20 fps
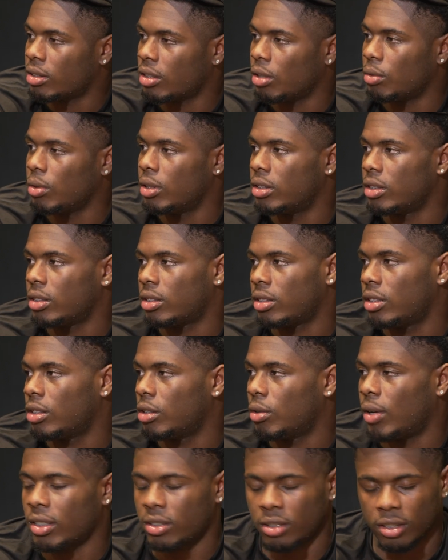so we'll just
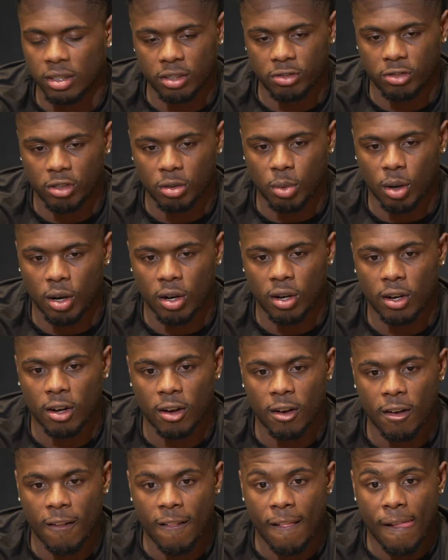chill watching other football,
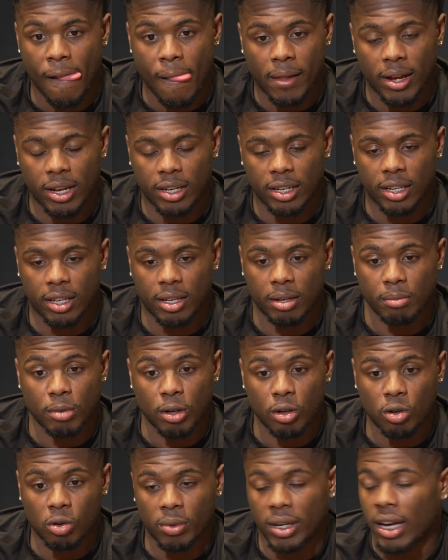and then
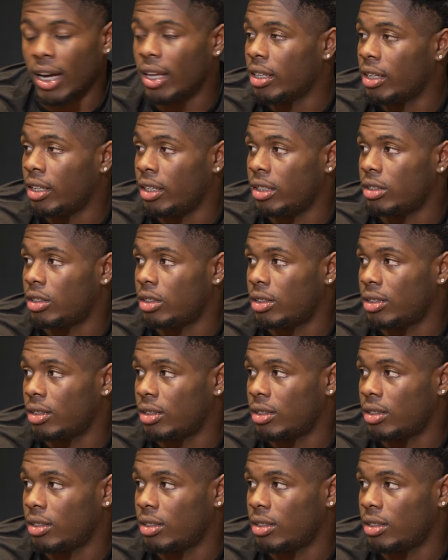boom, we got lunch.